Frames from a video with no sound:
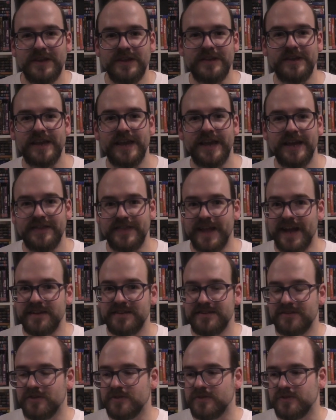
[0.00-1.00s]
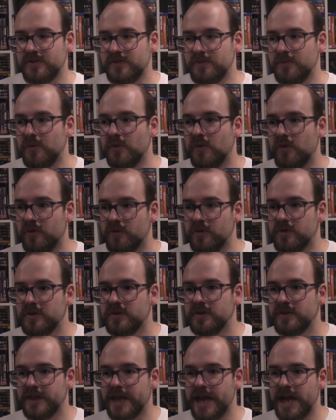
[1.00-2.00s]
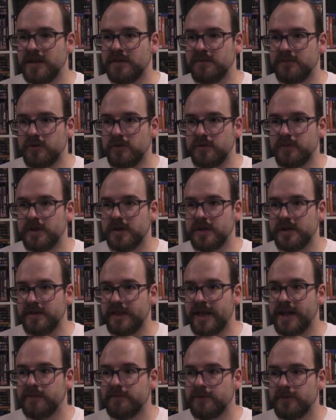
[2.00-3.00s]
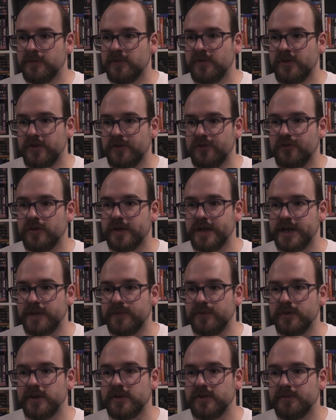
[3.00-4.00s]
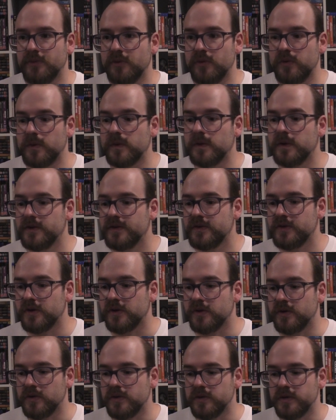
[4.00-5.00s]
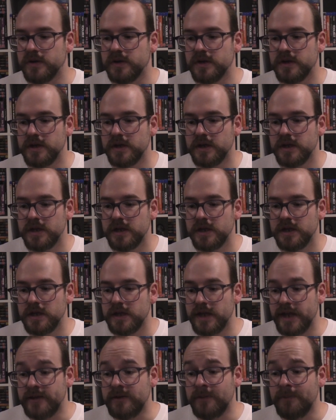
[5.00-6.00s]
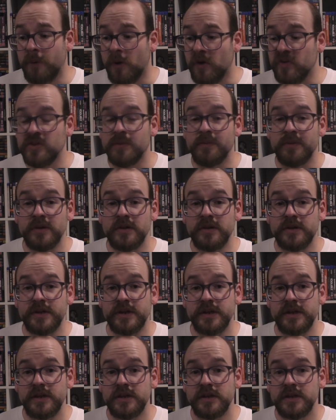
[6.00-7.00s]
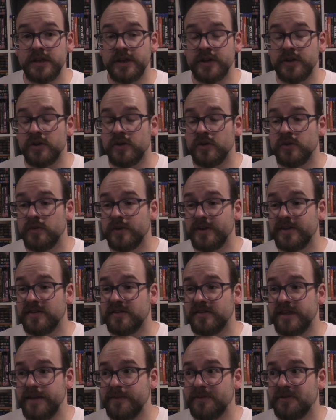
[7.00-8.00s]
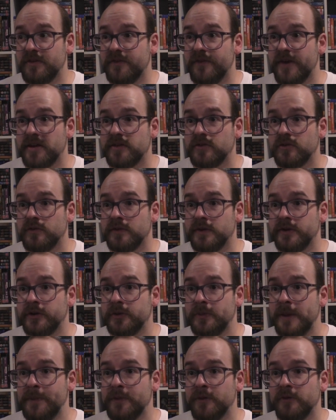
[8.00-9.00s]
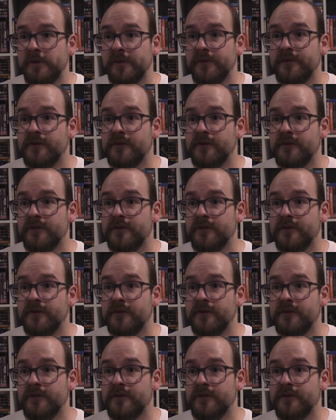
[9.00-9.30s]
yeah, that's gotten small. That and Melbourne Central are getting really small. So, it's a possibility, you know. It's the same as the factor of a lot of people have been